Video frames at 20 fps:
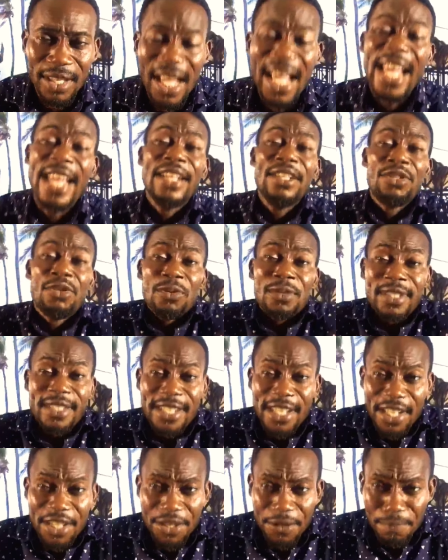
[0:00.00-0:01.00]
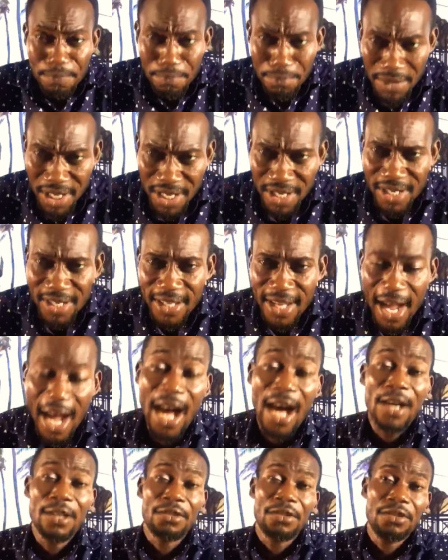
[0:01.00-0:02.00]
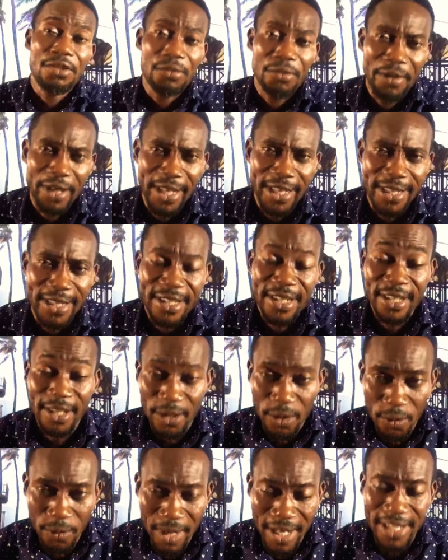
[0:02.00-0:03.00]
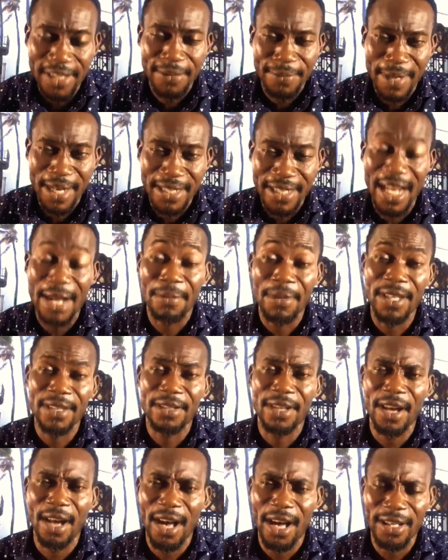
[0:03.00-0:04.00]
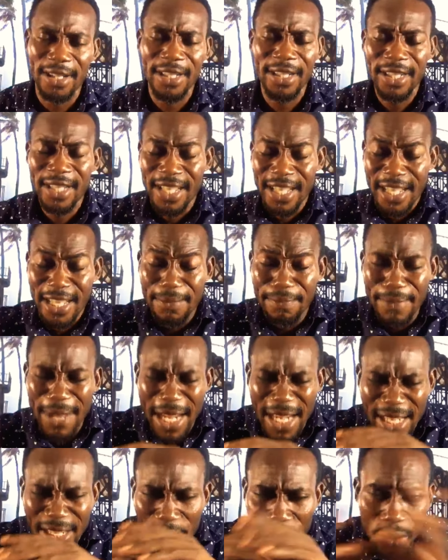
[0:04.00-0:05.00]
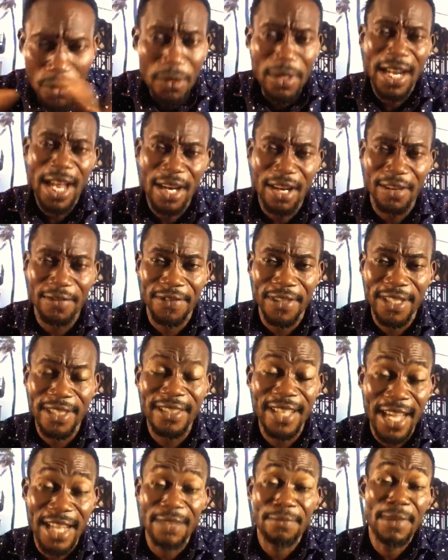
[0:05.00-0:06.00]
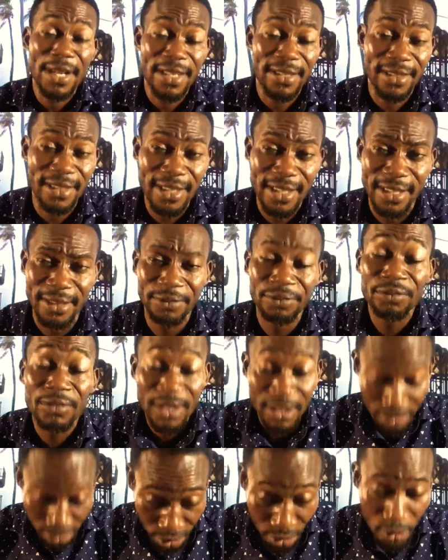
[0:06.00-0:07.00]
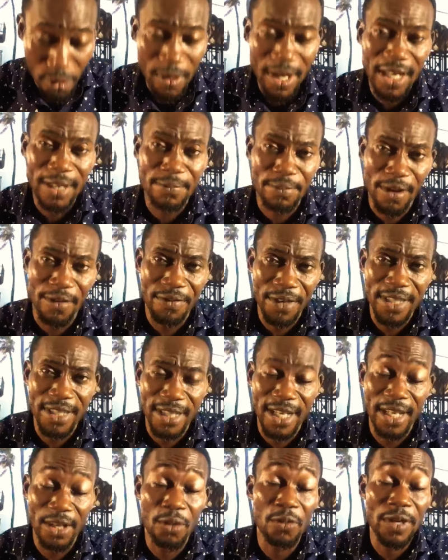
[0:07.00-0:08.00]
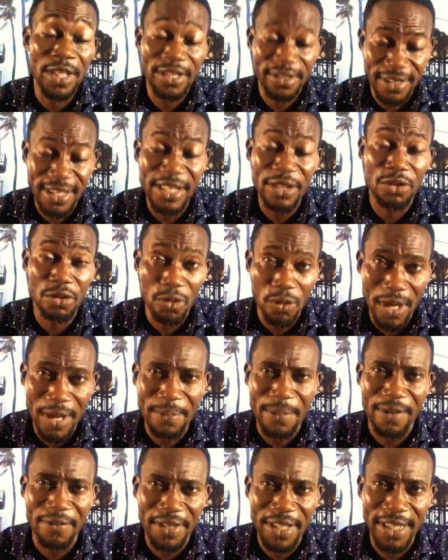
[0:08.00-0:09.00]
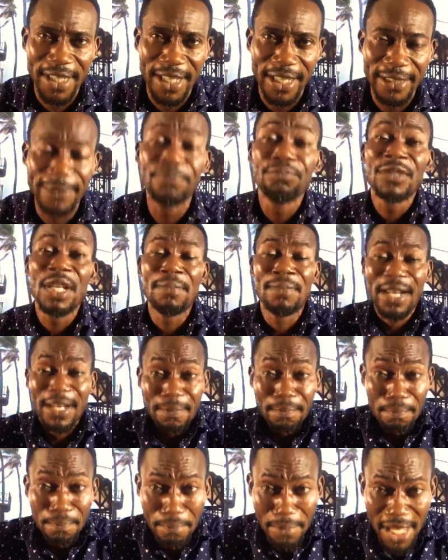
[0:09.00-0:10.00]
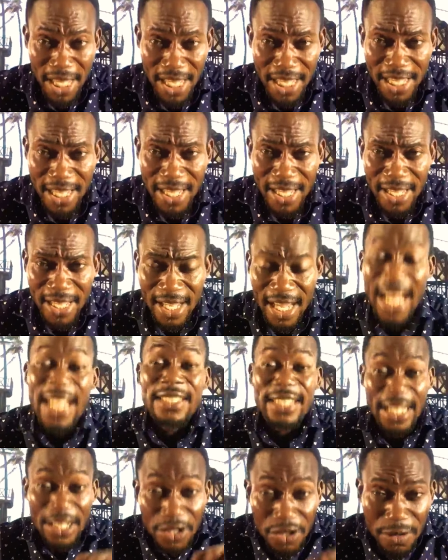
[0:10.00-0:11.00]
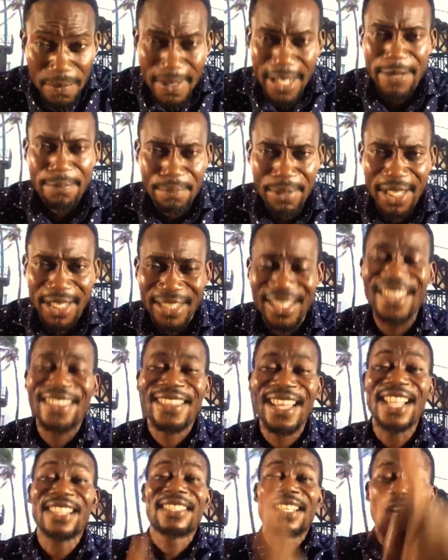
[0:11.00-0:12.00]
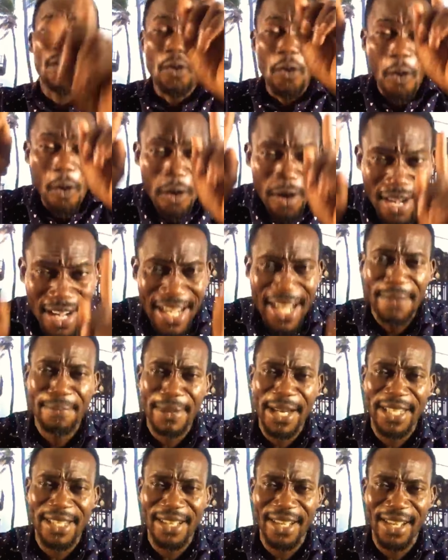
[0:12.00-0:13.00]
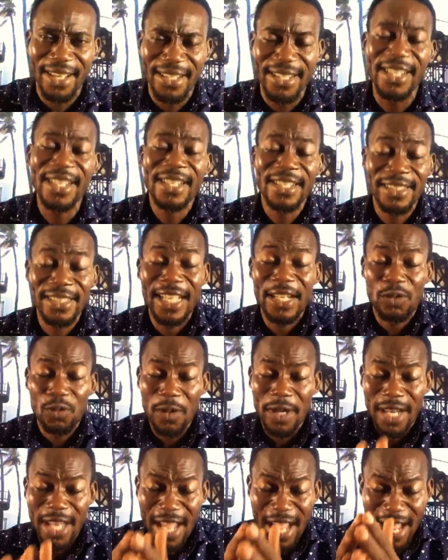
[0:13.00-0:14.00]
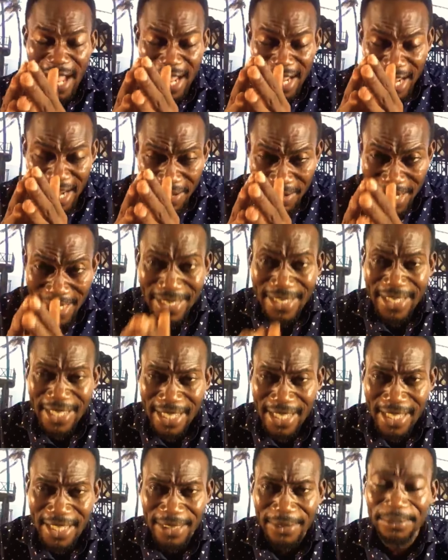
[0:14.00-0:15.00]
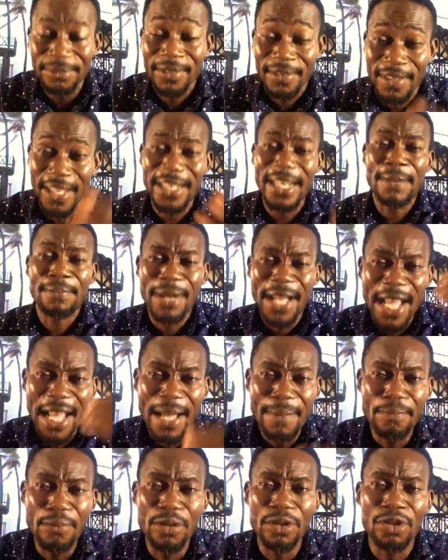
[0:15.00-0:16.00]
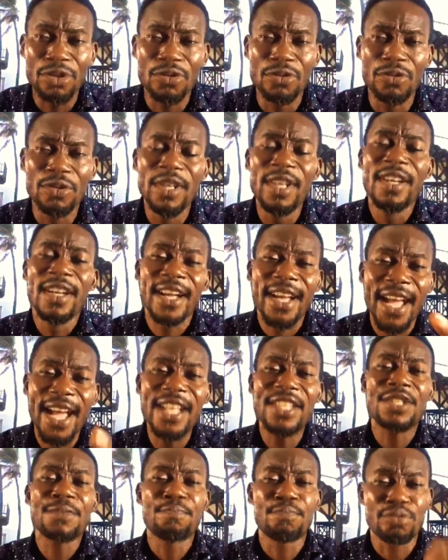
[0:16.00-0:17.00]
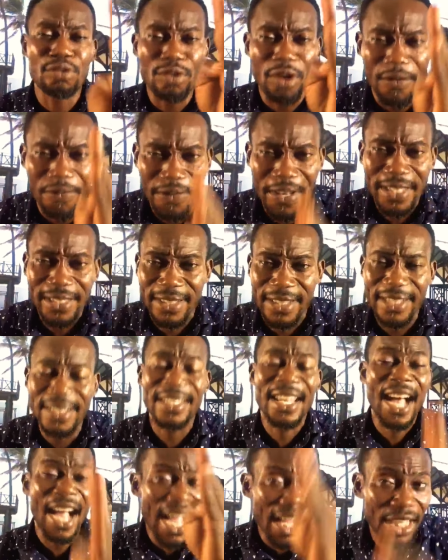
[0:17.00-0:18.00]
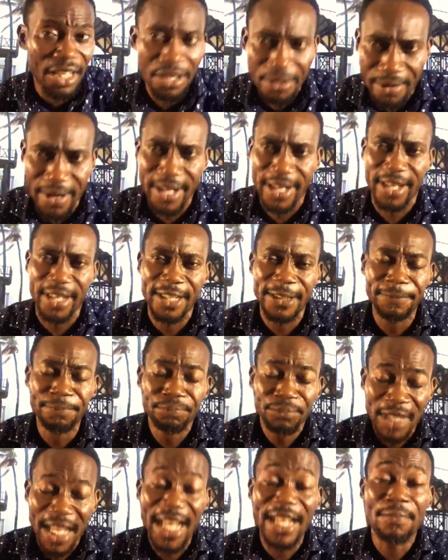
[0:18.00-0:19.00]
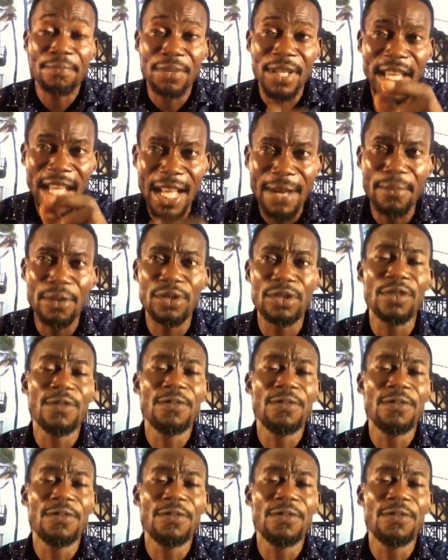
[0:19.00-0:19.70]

and to teach me how to do it when it's my time. He's God. He may do none of this and may still do well prophetically, will still do well prophetically. But me, as a human being, that's the only method that will guarantee that I'm able to catch prophecies accurately and be able to